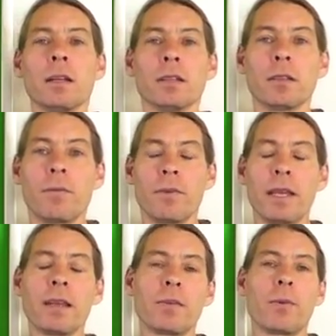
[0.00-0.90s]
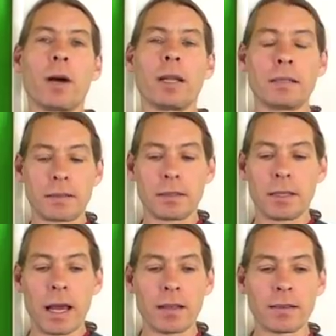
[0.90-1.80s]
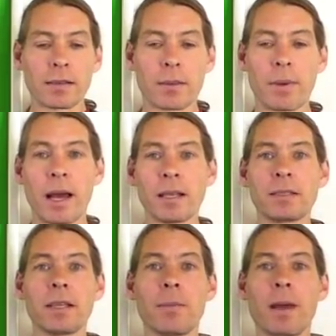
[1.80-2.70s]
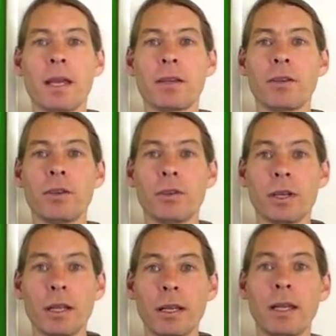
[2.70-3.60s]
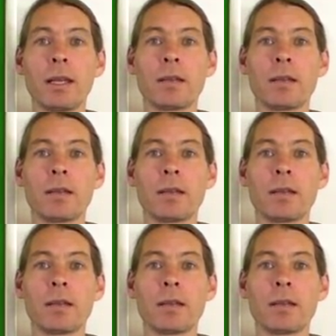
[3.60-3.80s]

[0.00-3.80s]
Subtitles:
So Venus has this capacity to make utility,